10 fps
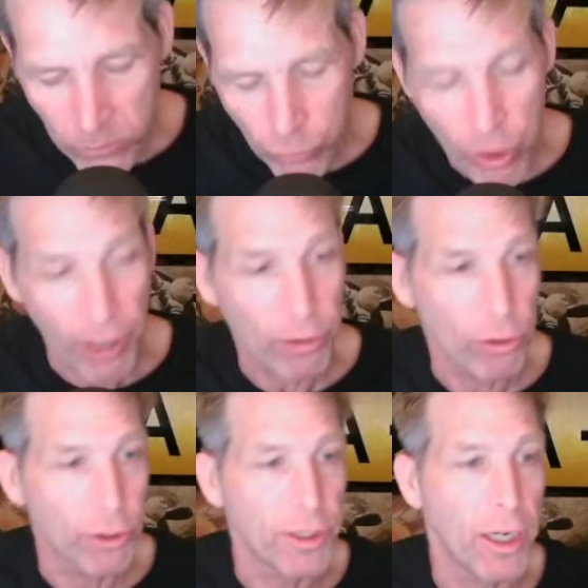kind of
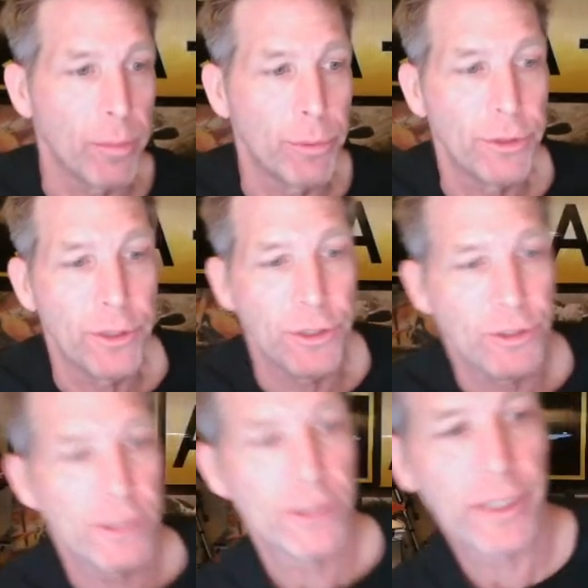learning how to put this
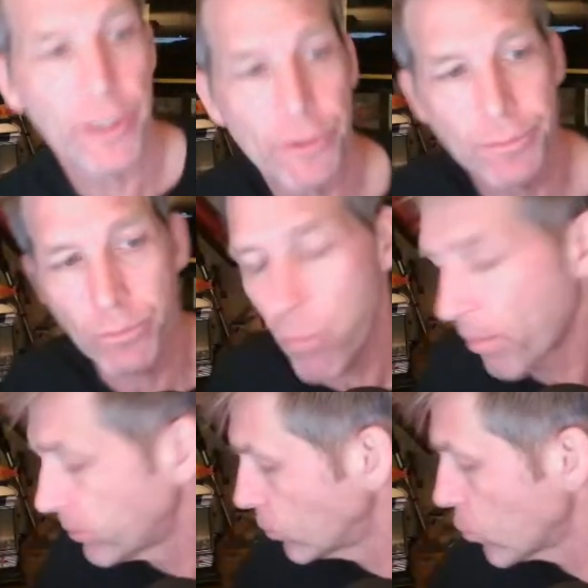thing together.
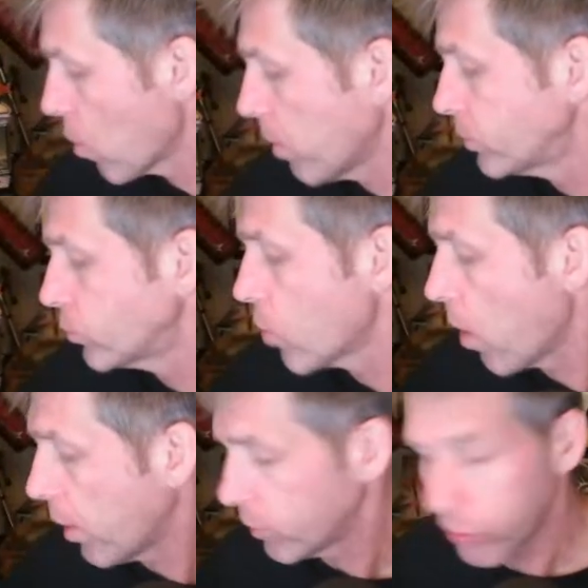
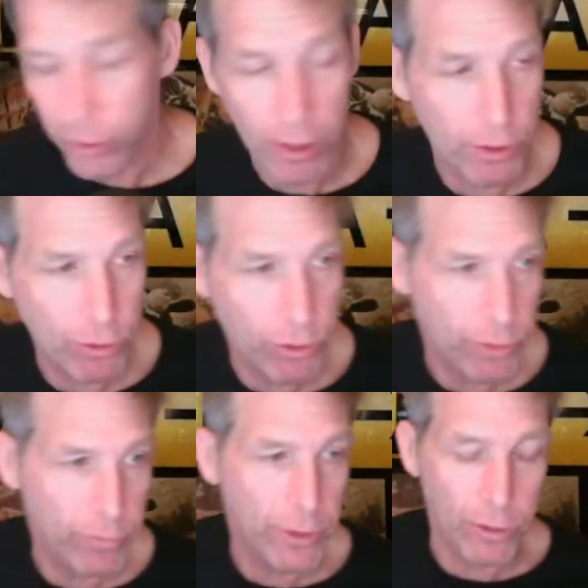Learn how to use the
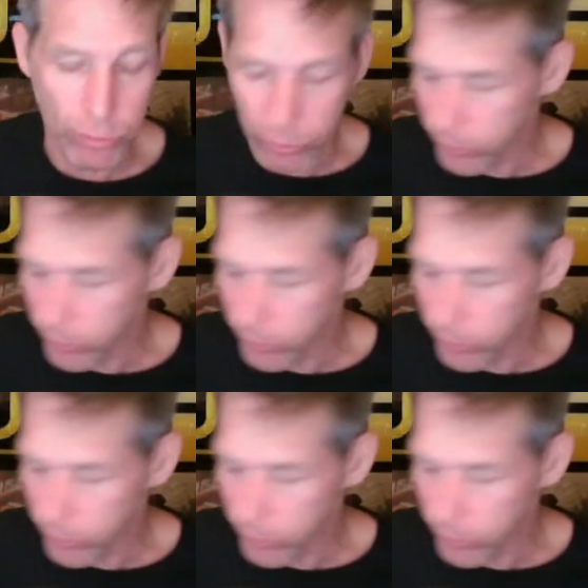videos, learn